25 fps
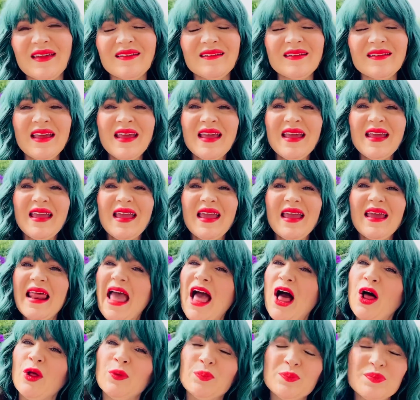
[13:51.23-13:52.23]
and it
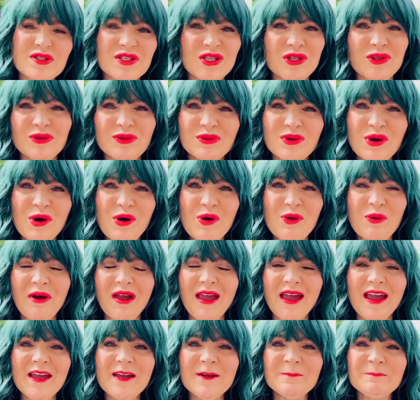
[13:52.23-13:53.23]
helps you,
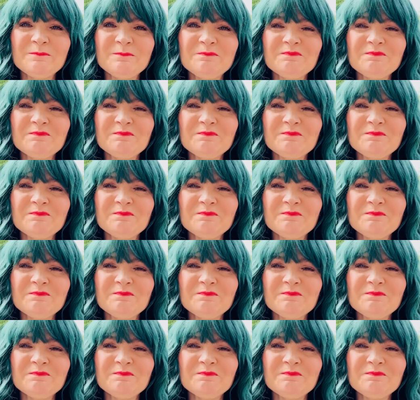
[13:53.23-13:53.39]
okay?